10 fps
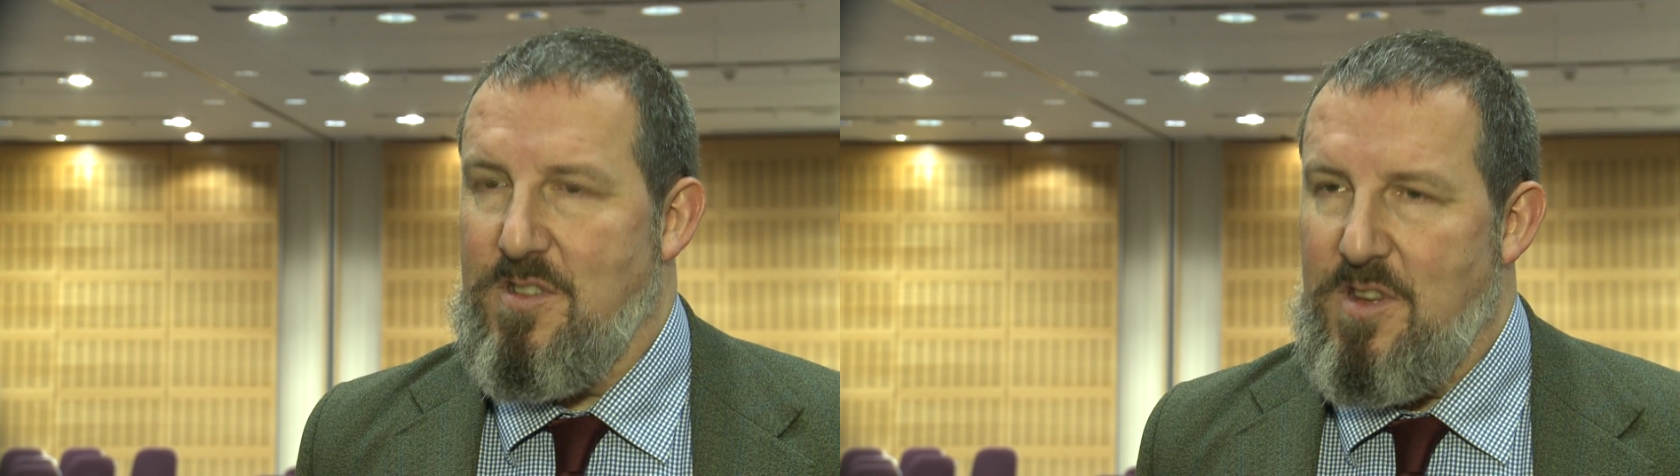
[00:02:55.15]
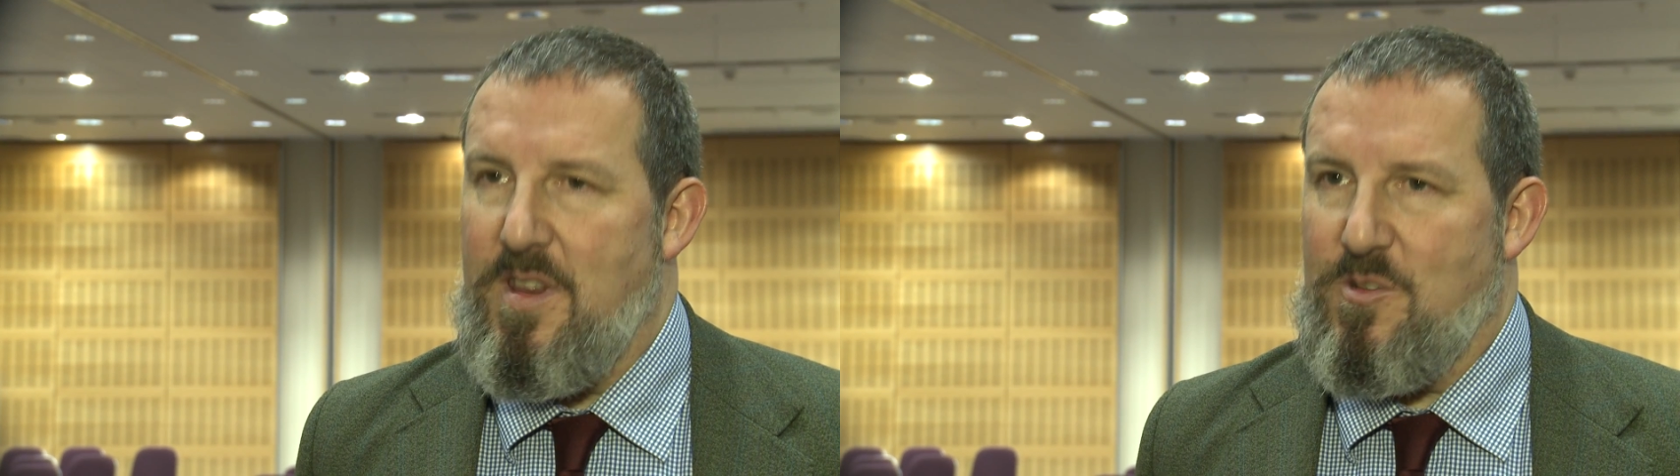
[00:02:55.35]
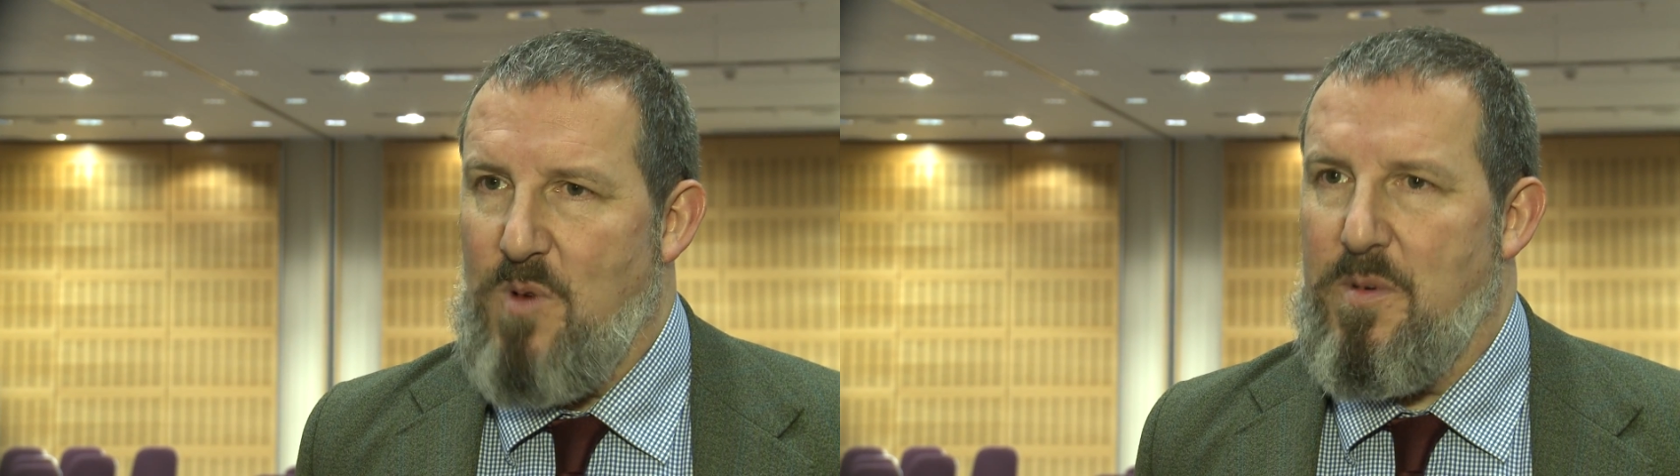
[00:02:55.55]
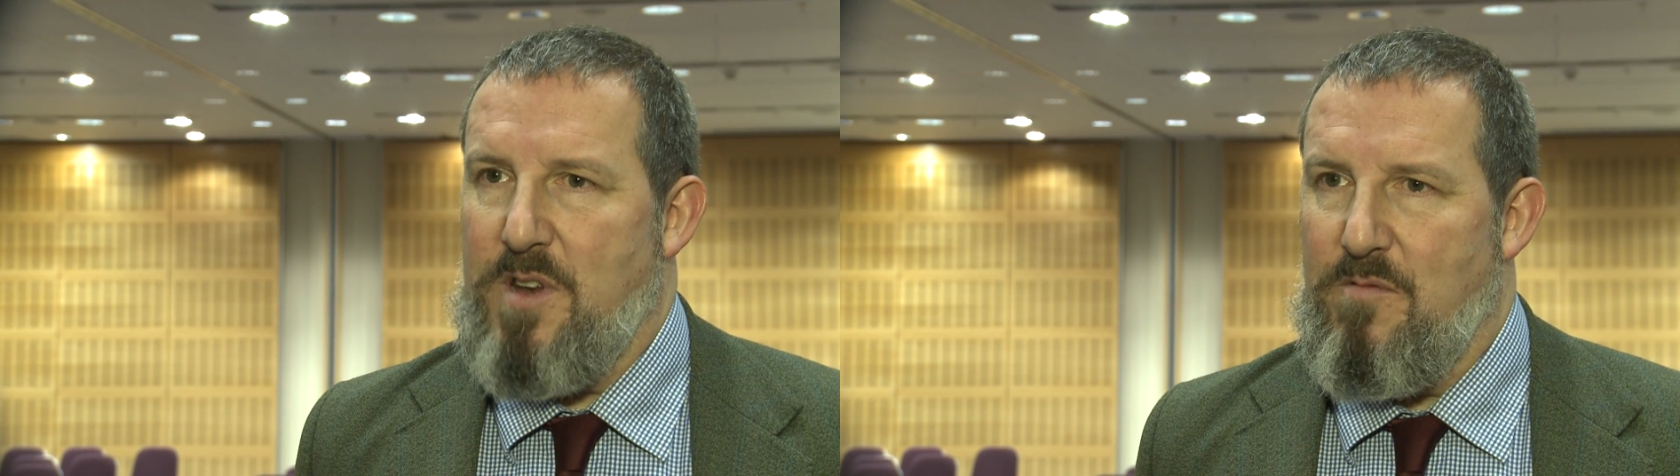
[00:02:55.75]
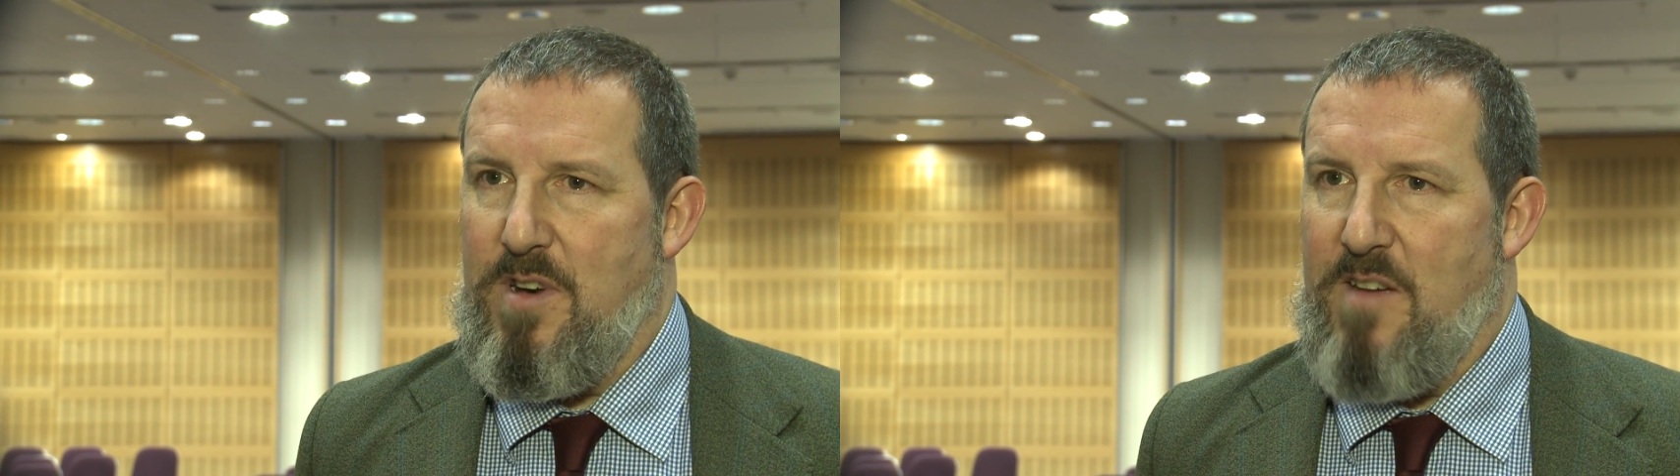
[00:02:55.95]
and so that's why we
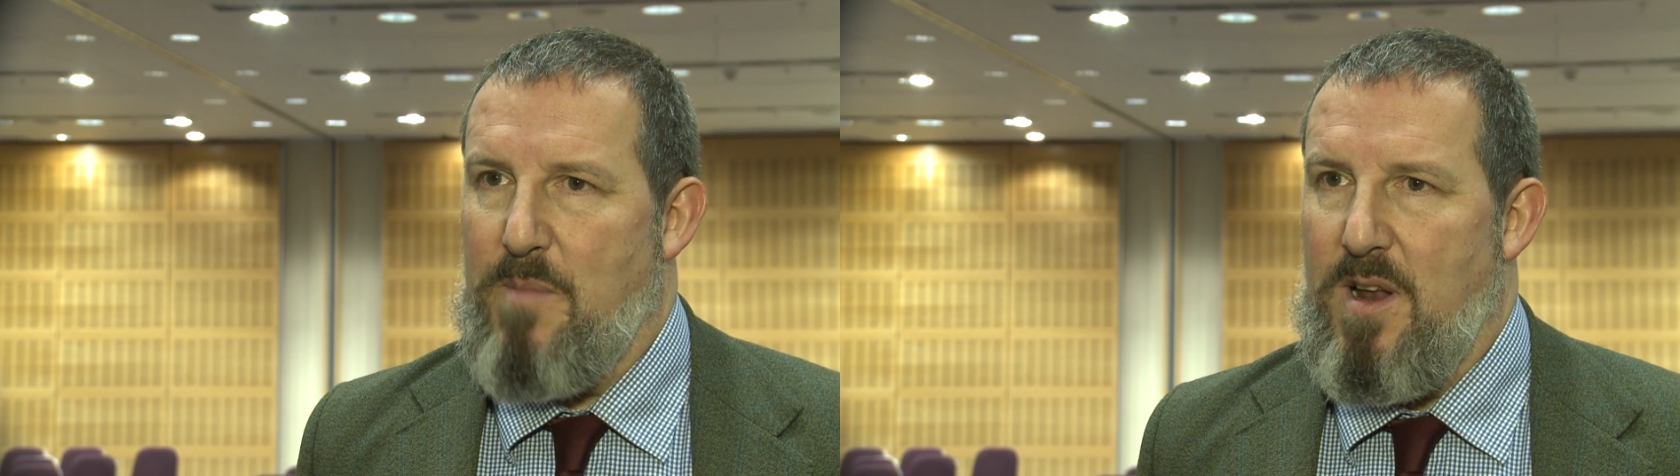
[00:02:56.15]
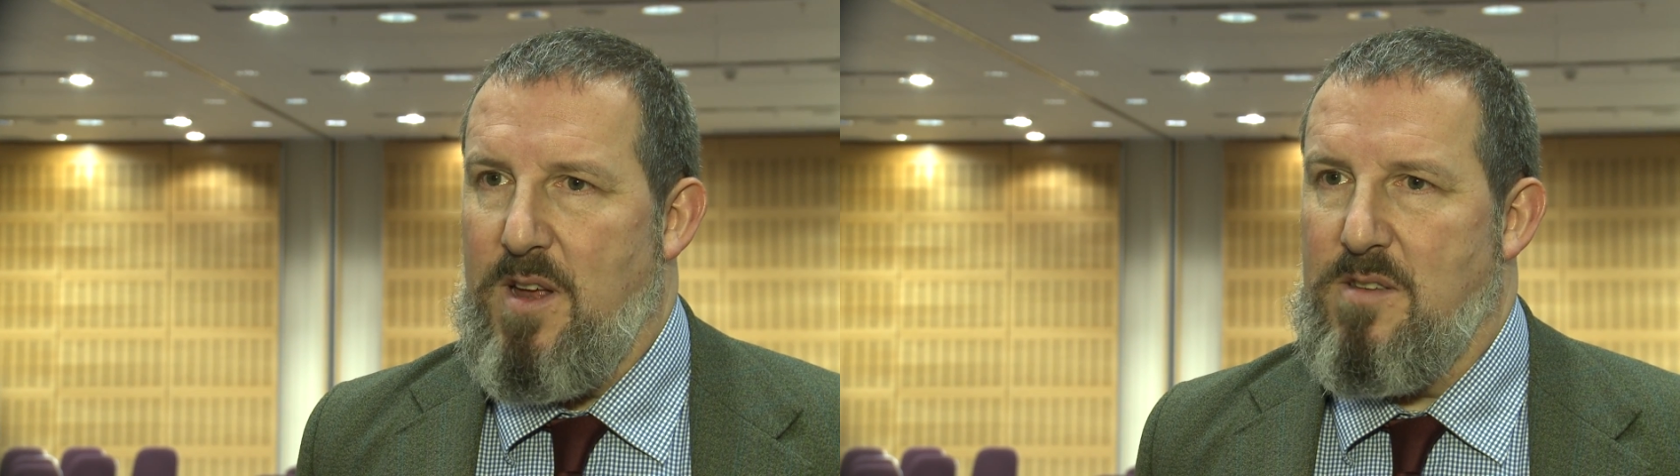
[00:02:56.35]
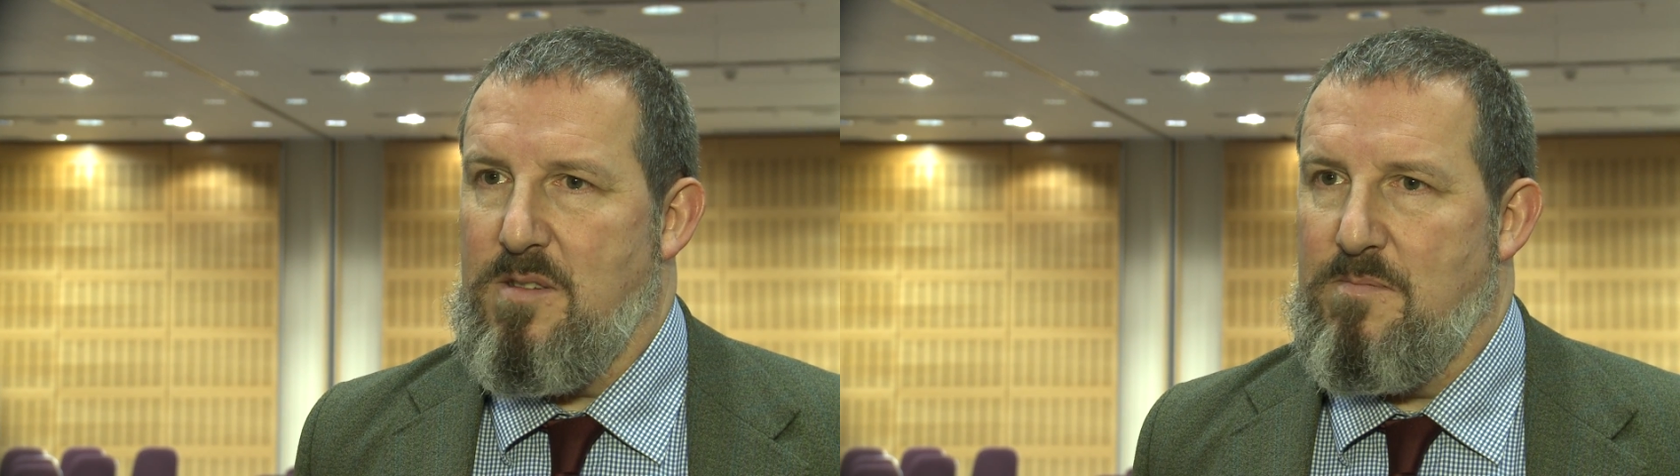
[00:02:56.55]
don't really have bylines.